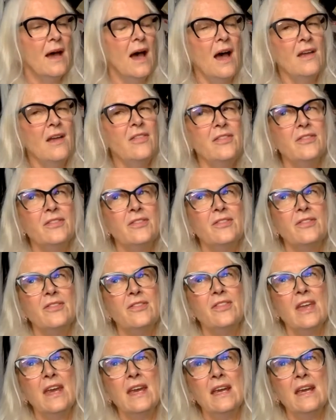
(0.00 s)
I
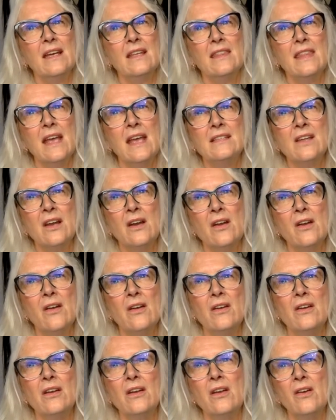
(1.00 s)
think there's a
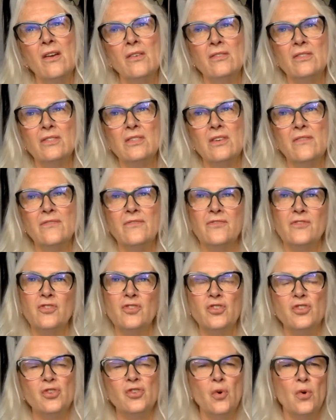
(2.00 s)
lot of
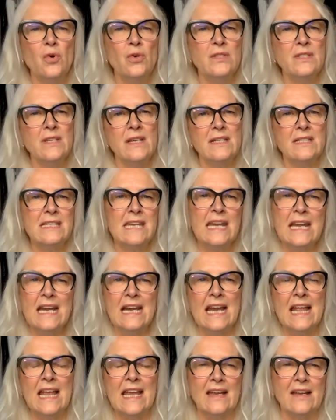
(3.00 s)
shorter
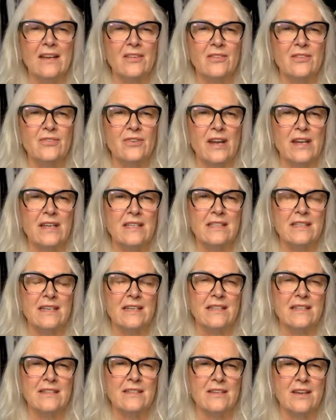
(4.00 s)
tea-length
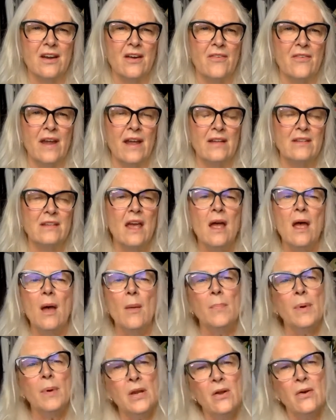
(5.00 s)
dresses around,
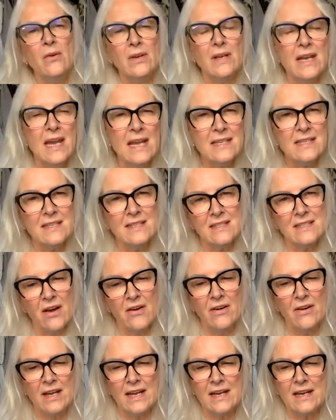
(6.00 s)
but not
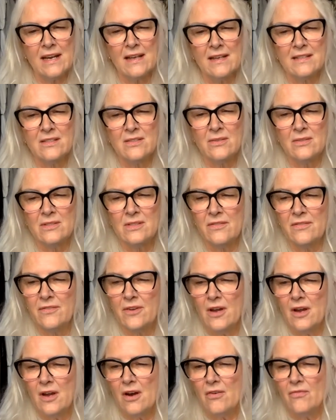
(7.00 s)
necessarily in a sort of
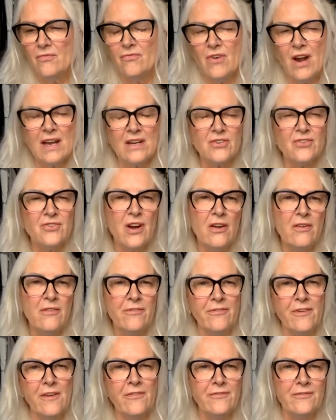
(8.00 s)
retro
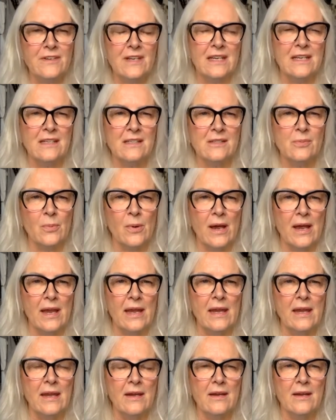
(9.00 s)
50s
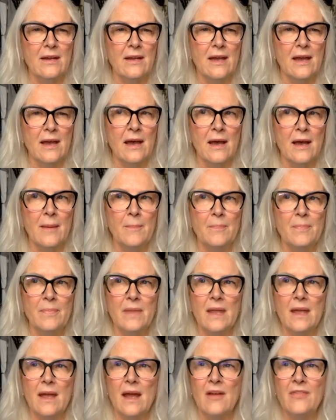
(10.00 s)
way.
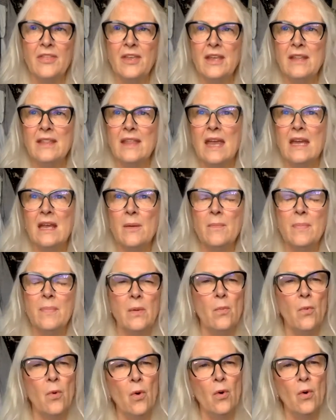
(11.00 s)
I think they can be
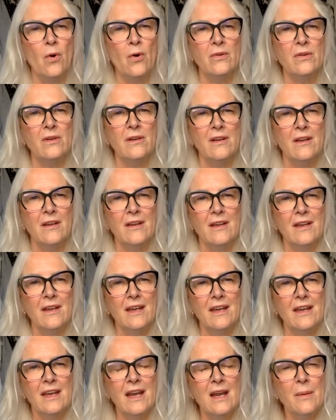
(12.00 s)
worn
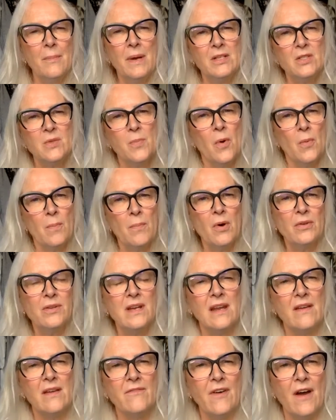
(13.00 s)
in a much more
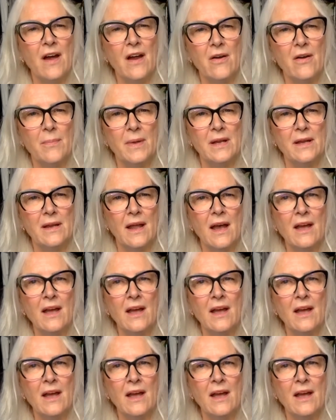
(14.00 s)
modern environment.